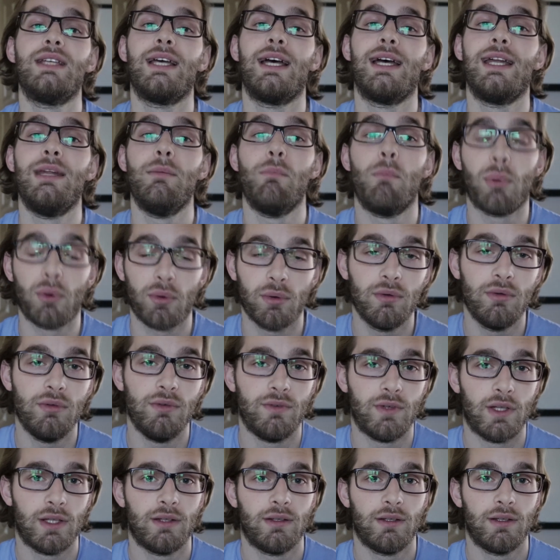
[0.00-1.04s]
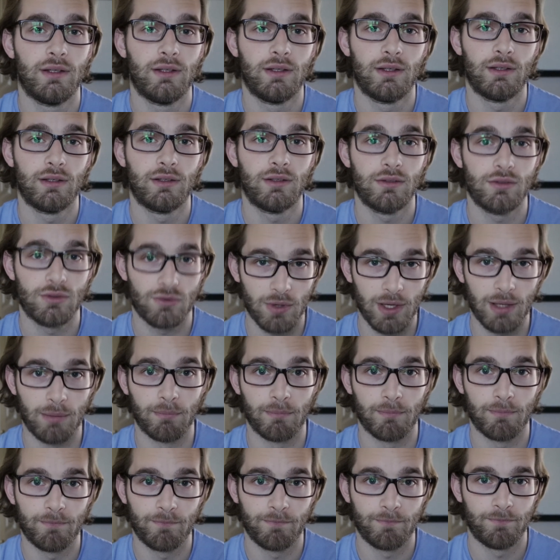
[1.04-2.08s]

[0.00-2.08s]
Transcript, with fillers: an improved dream.